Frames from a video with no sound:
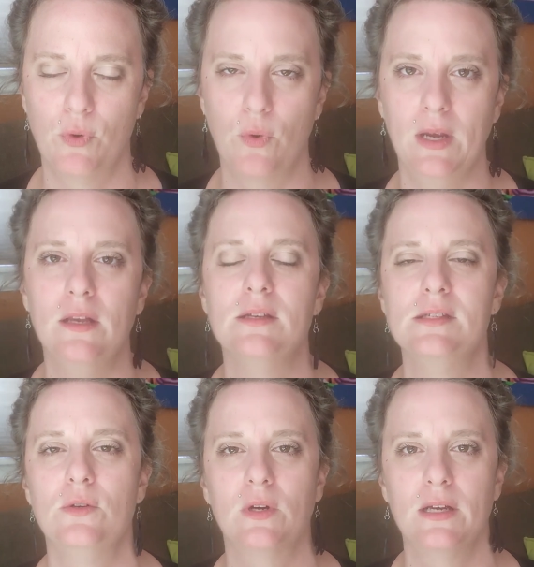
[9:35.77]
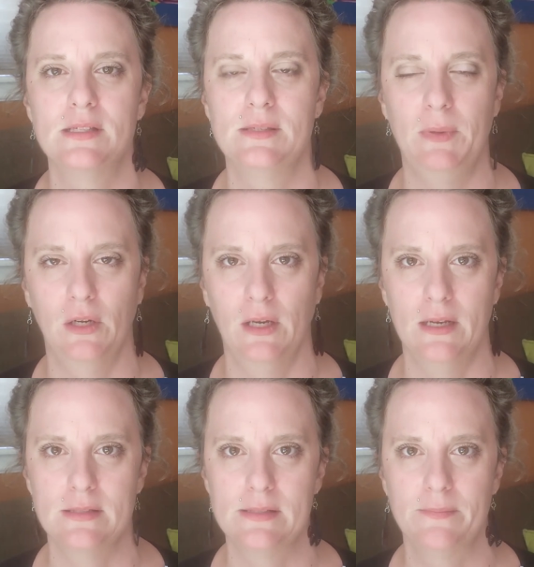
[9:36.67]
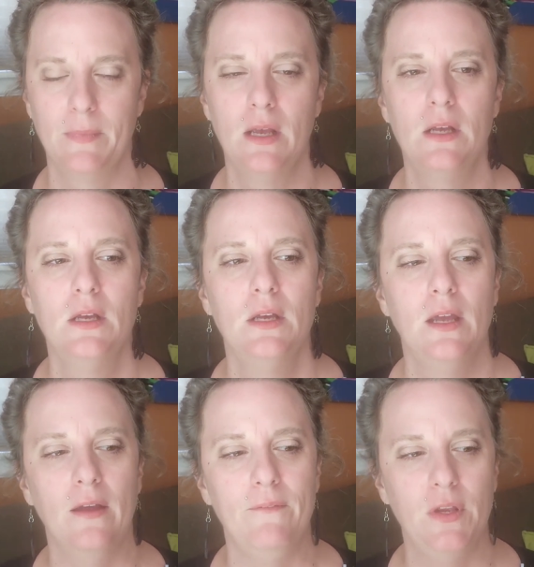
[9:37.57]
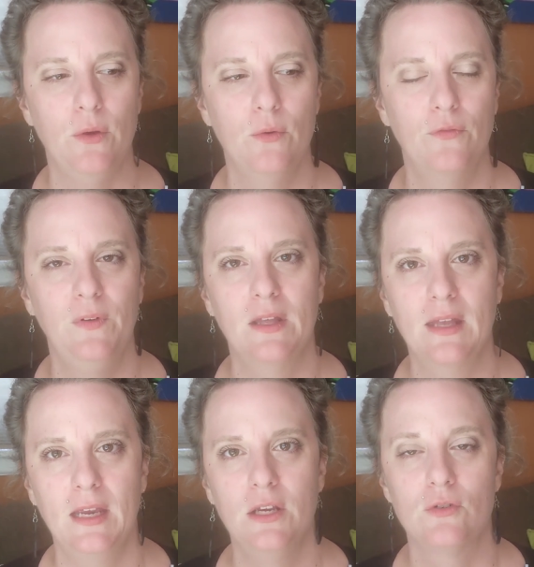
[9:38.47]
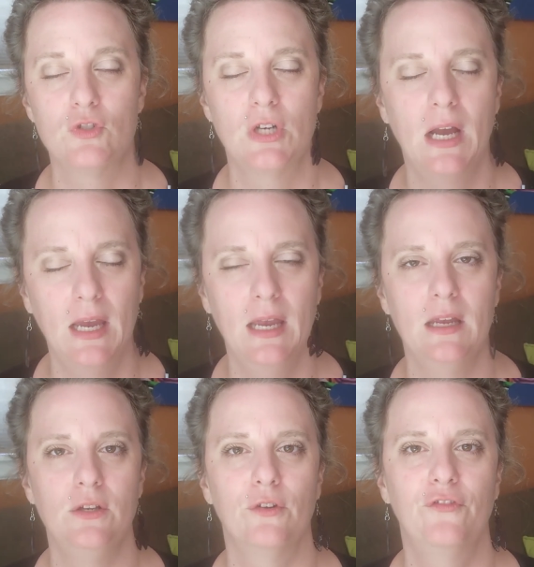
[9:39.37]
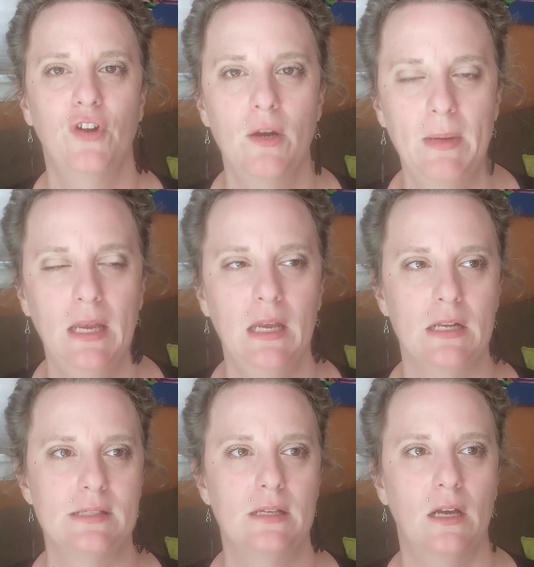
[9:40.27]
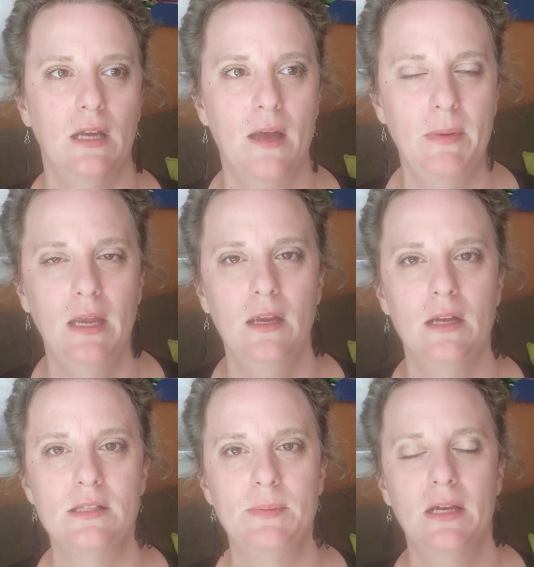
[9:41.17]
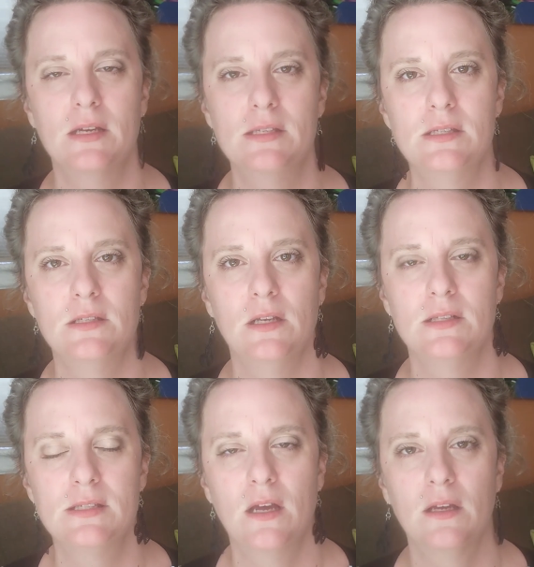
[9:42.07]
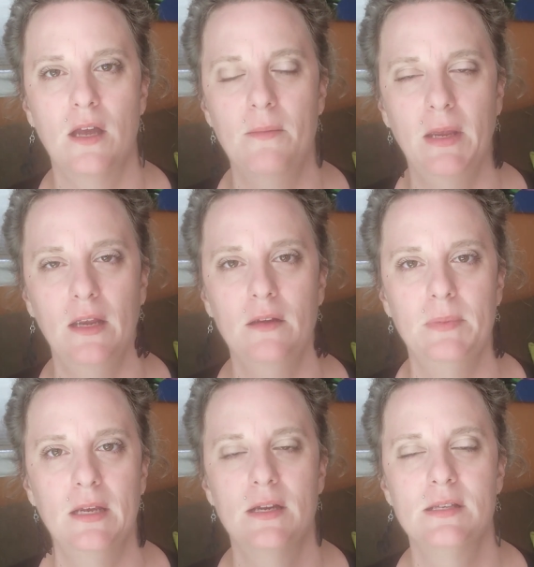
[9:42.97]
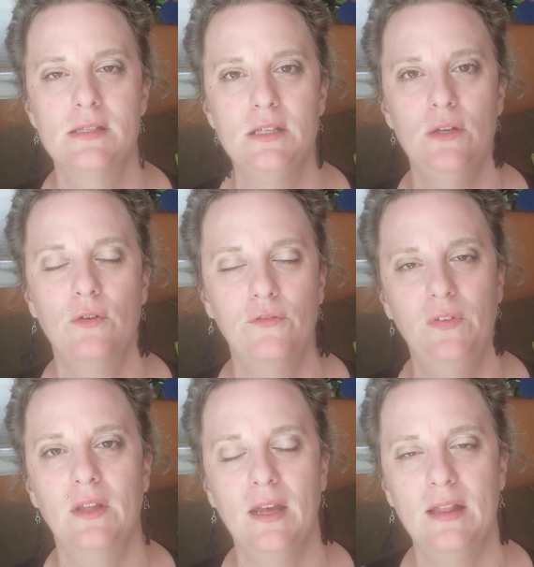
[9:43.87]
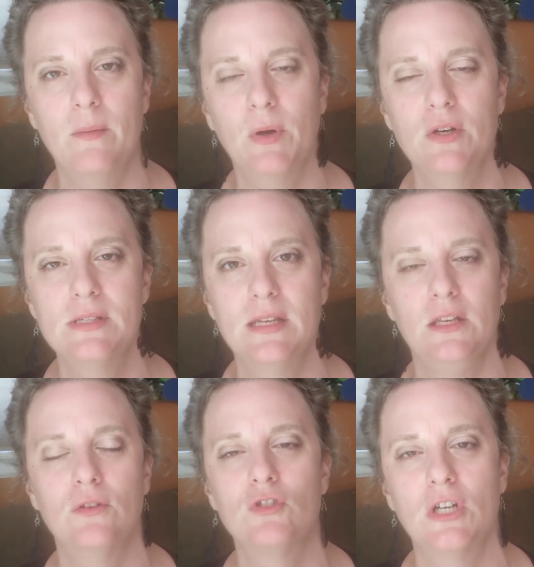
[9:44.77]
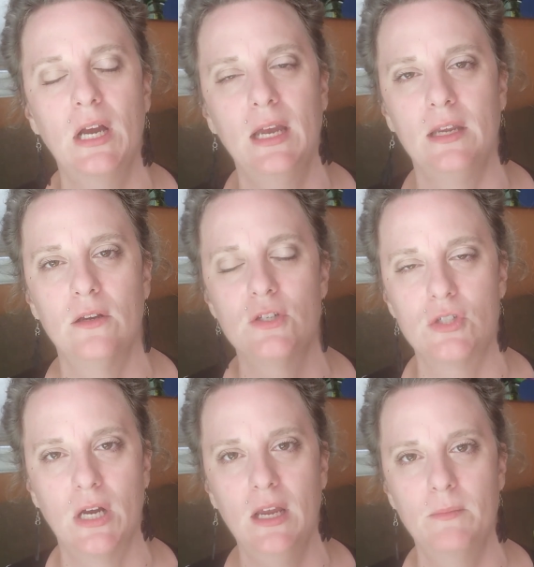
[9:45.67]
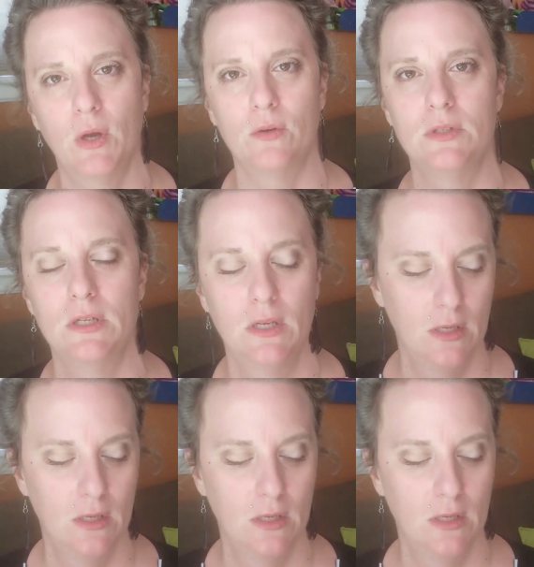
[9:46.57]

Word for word: point is your experience. If you feel like you're trying and you're affirming and it's not coming, it's because it's not coming because you don't feel like that person. You're trying. You're in trying mode.